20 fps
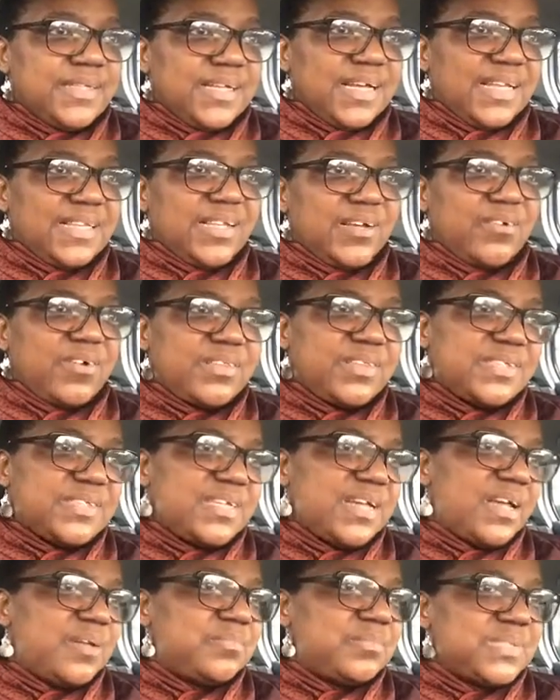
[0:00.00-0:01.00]
and there are other
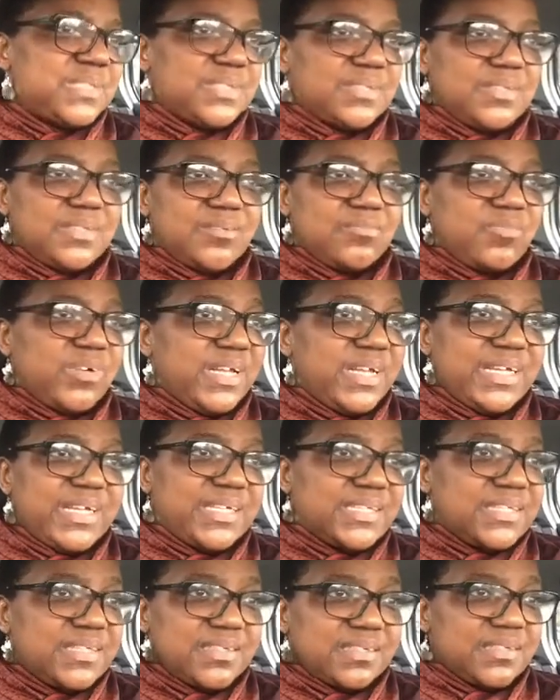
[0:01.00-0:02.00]
times it really
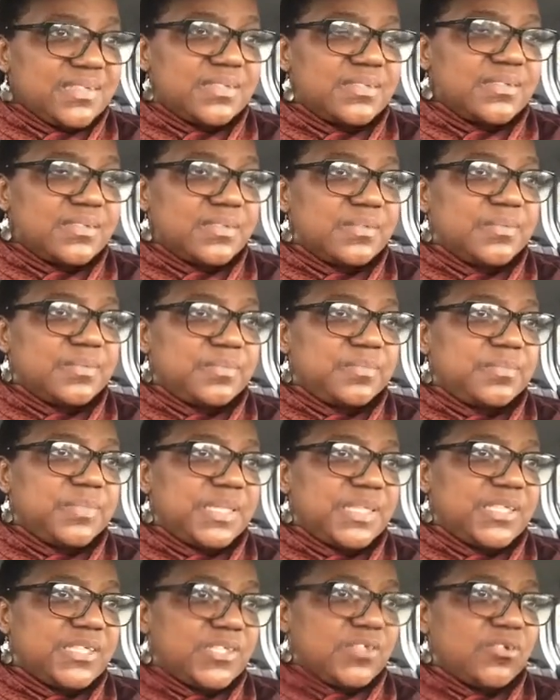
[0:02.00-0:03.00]
isn't,
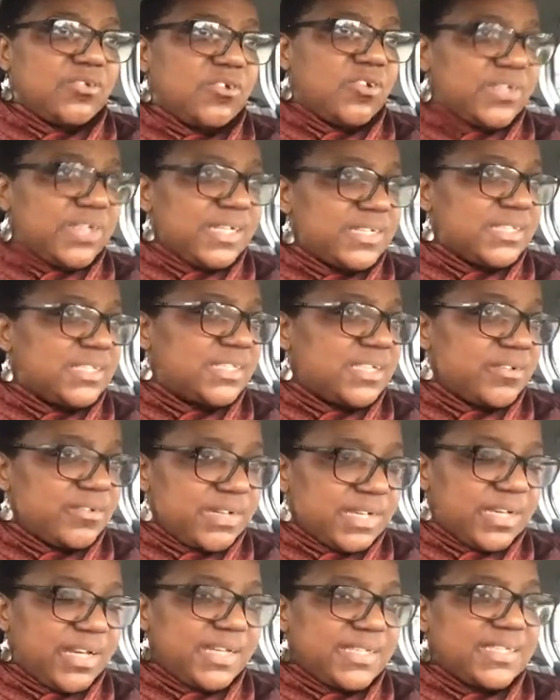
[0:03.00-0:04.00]
because you're not
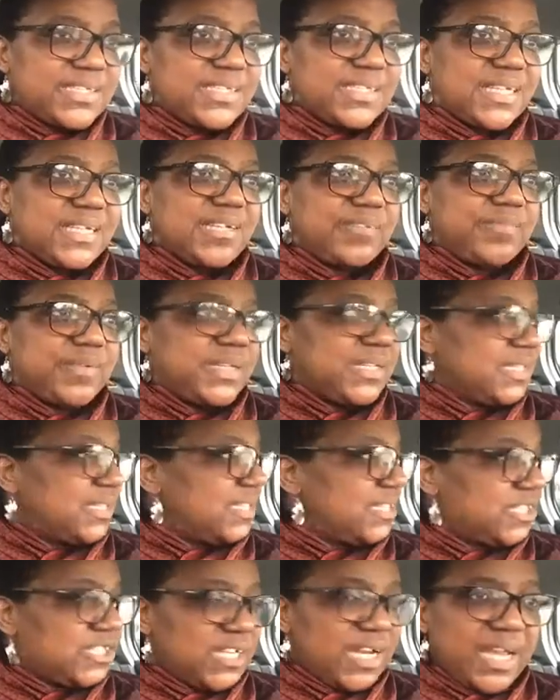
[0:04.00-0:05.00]
necessarily going to
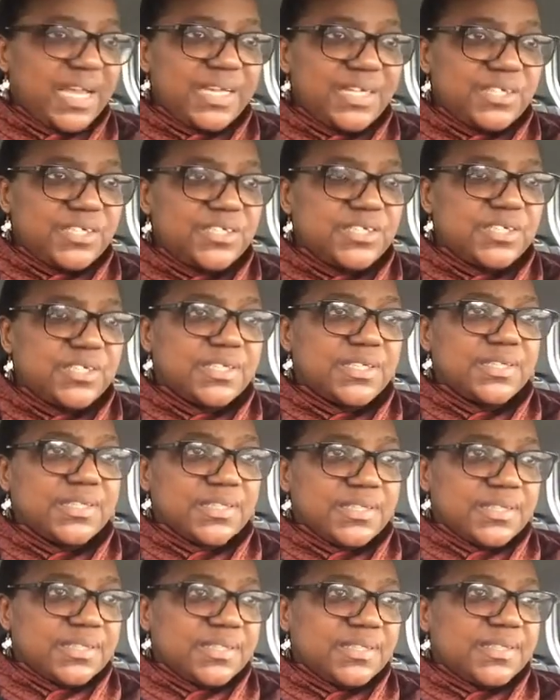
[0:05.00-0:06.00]
significantly change
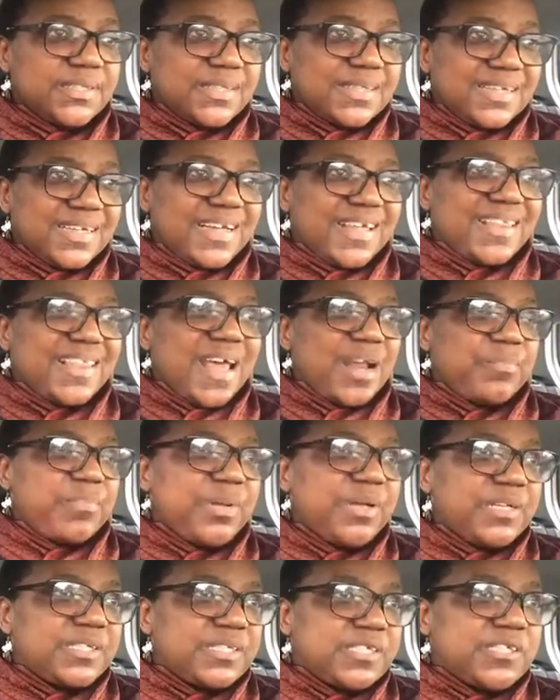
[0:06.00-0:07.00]
that
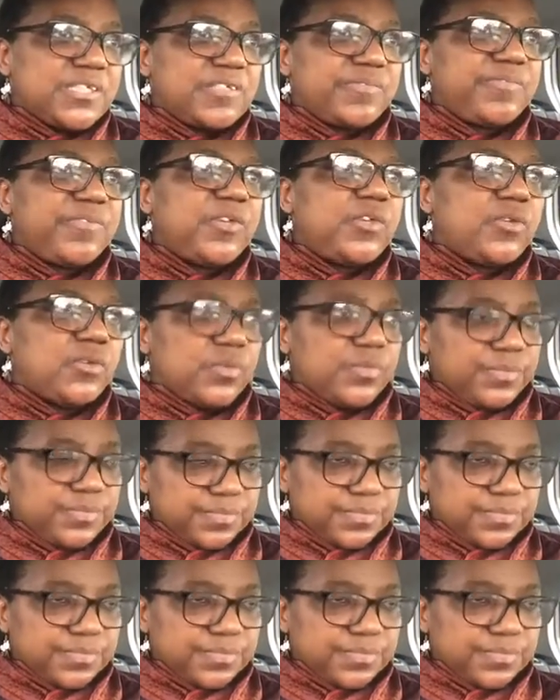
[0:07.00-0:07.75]
person's view.